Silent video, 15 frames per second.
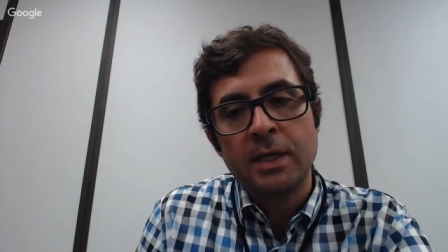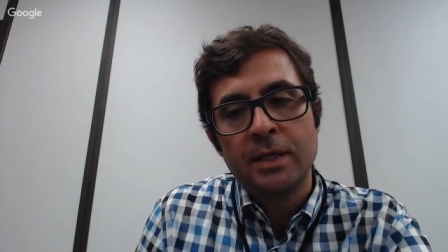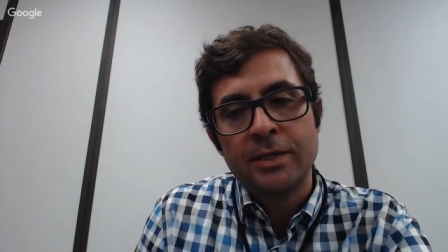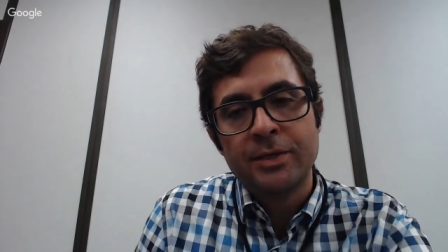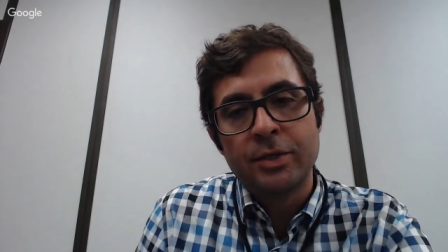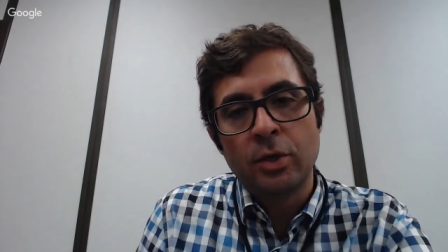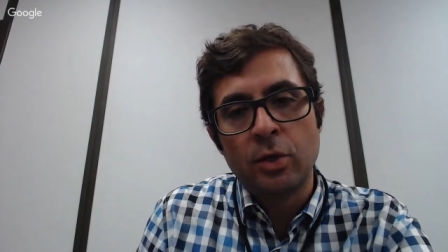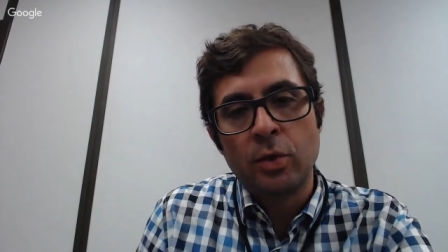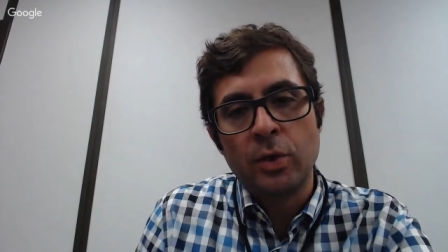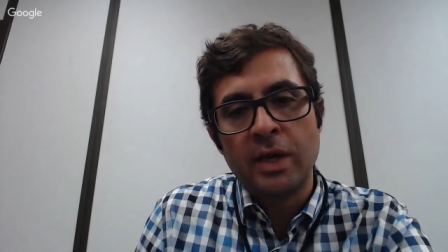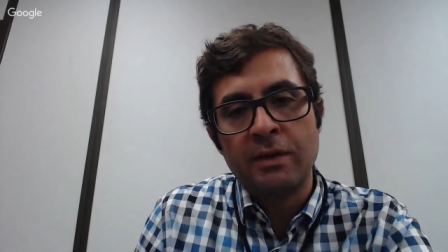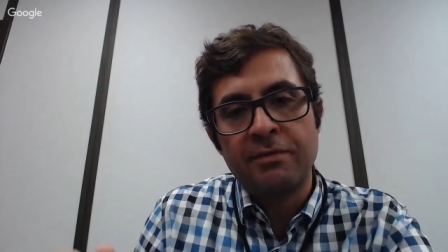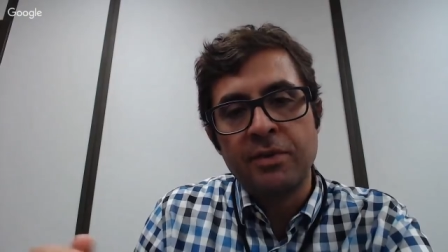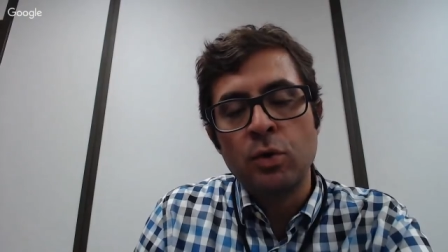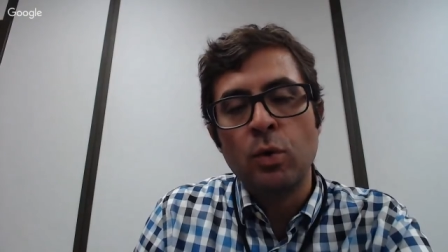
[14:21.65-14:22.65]
So
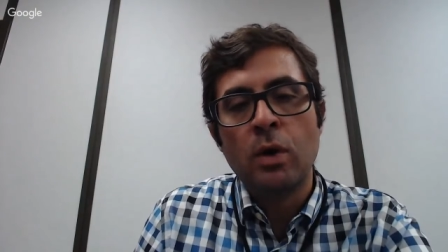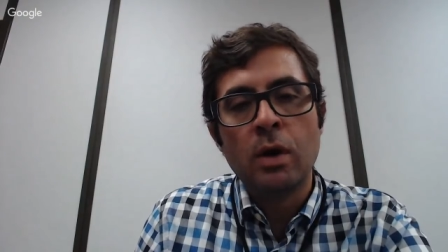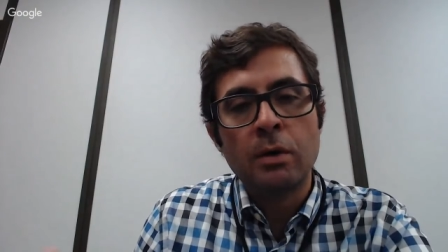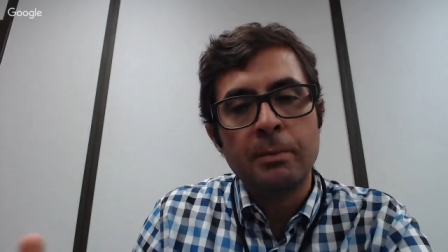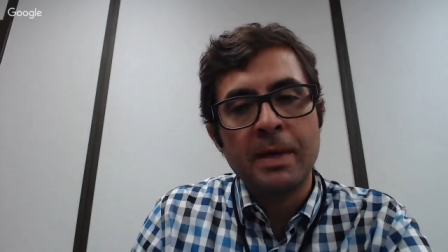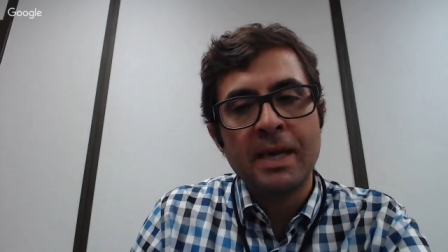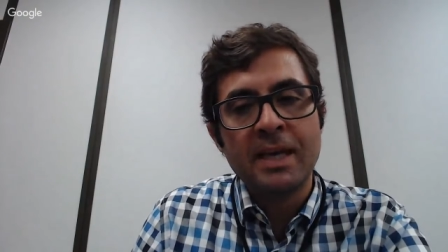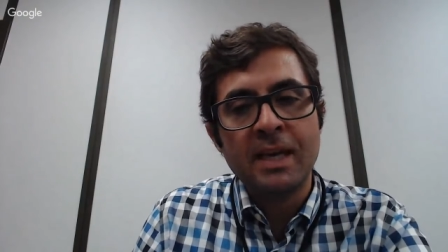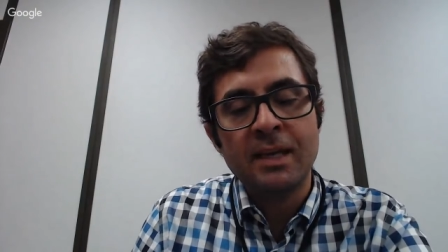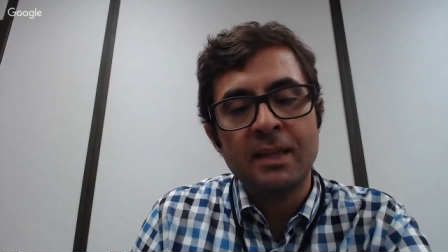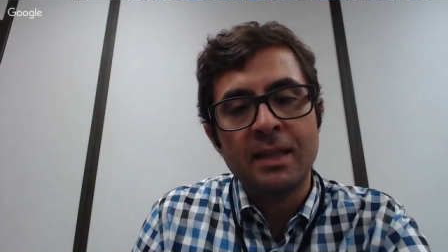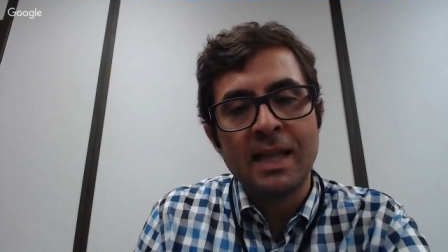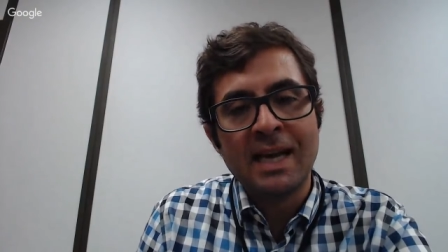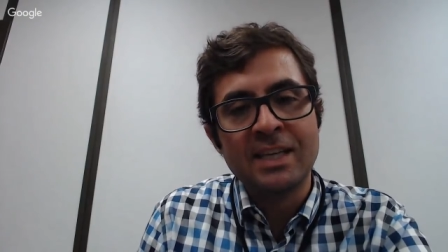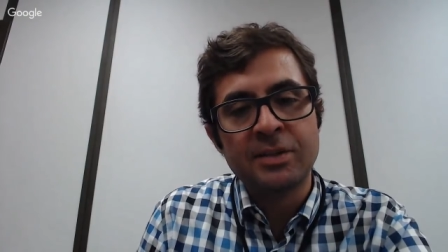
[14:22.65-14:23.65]
if you are making a
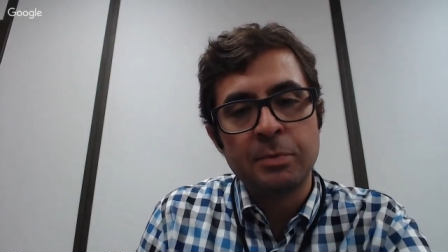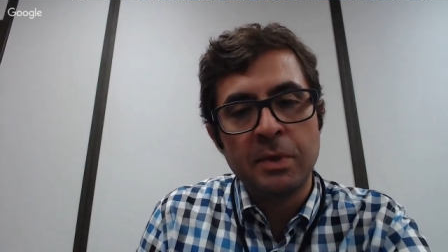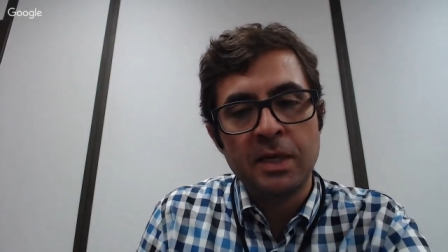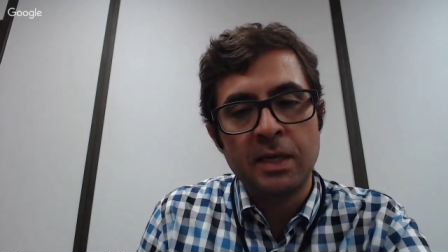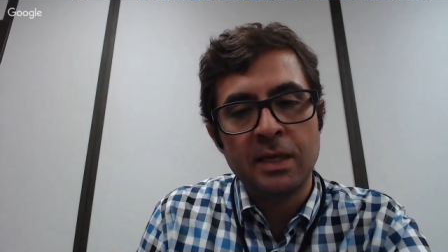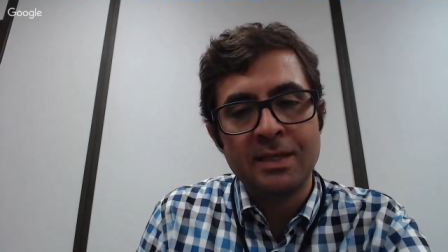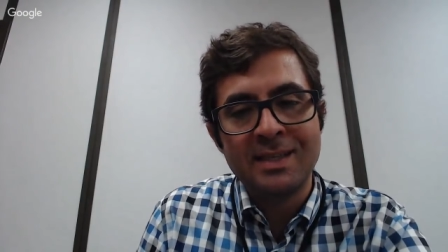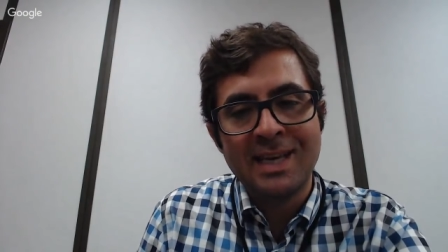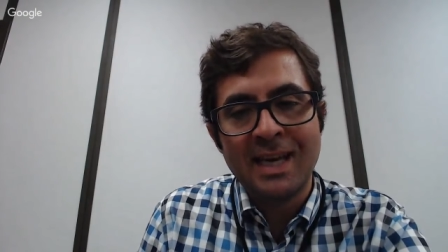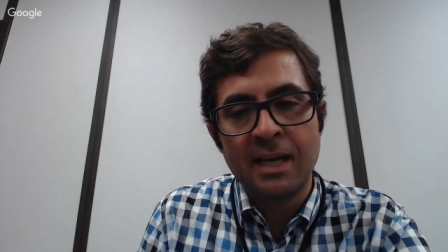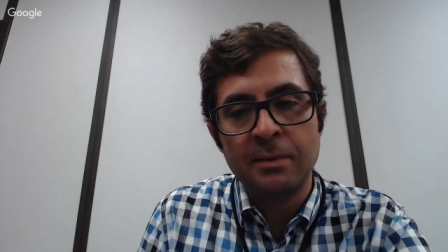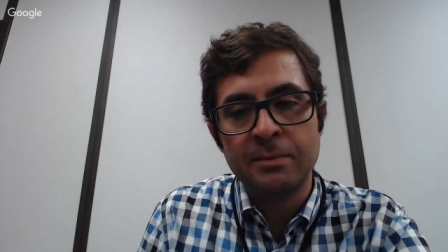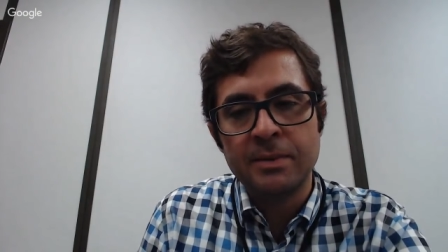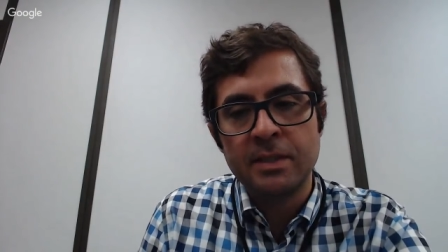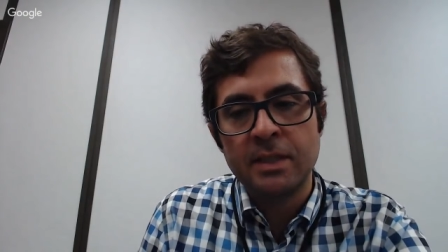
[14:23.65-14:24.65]
last-minute
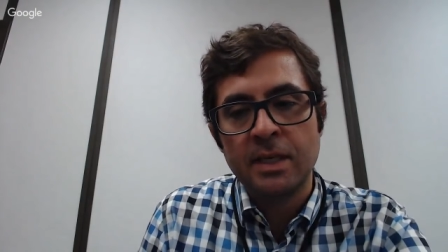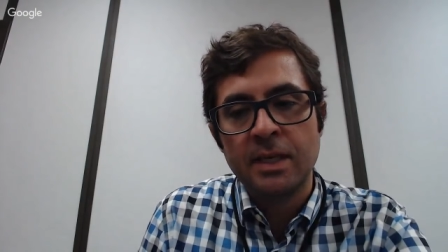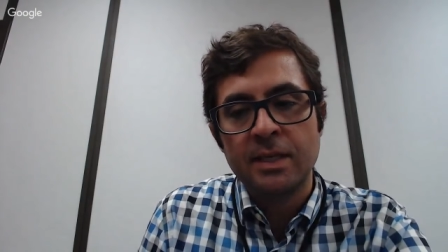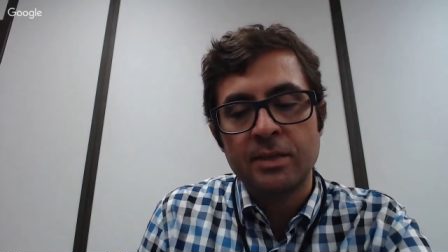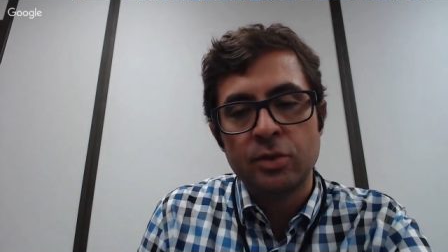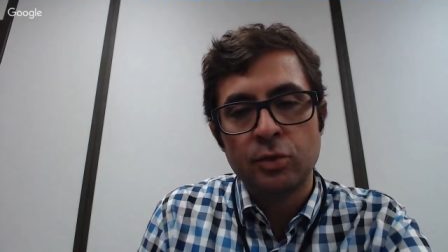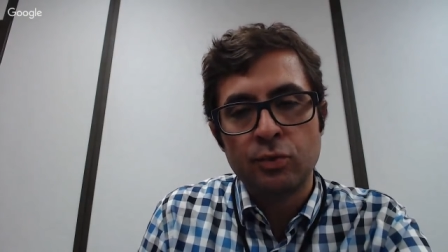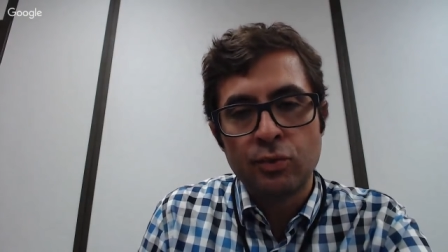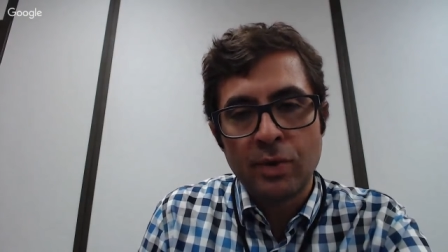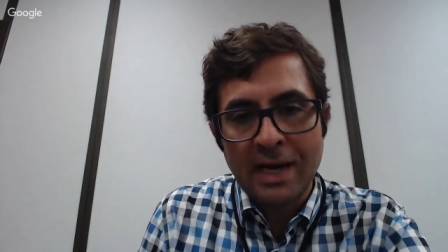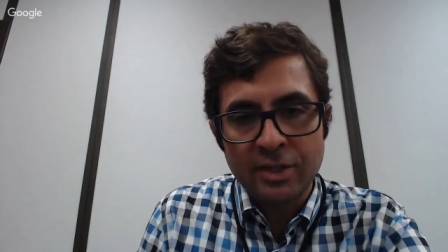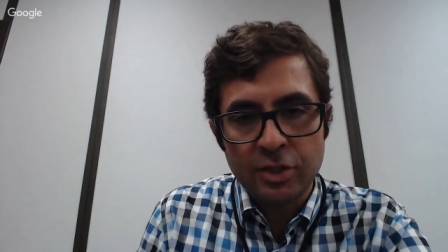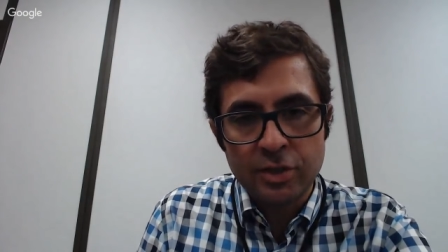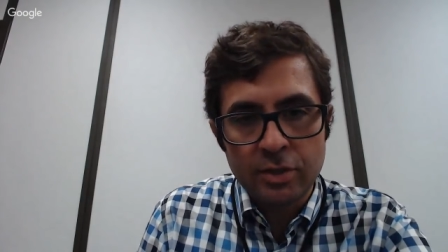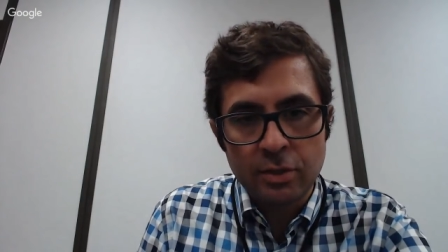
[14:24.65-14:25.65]
attempt to
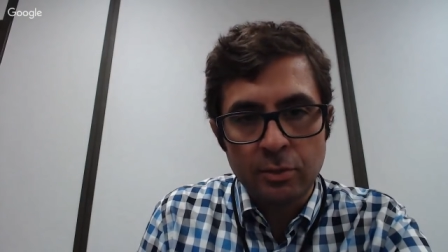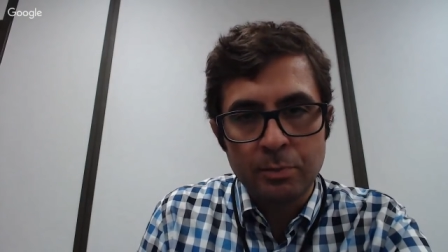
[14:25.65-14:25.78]
register,